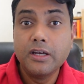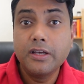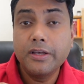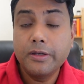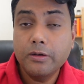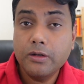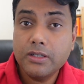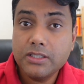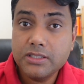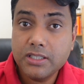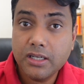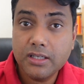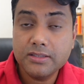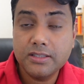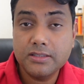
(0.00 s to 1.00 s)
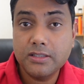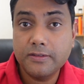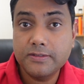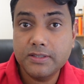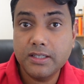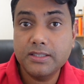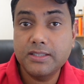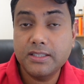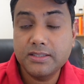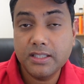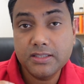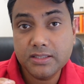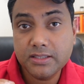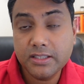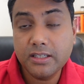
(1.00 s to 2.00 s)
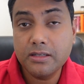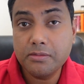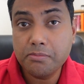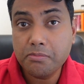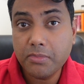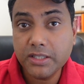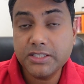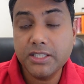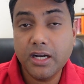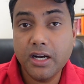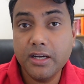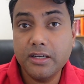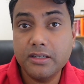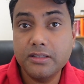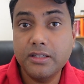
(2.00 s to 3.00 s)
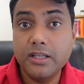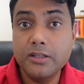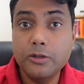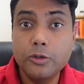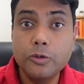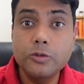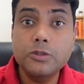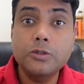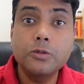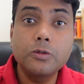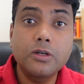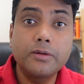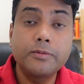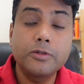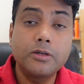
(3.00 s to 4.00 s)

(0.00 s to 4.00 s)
your chances of success are still much higher than those who come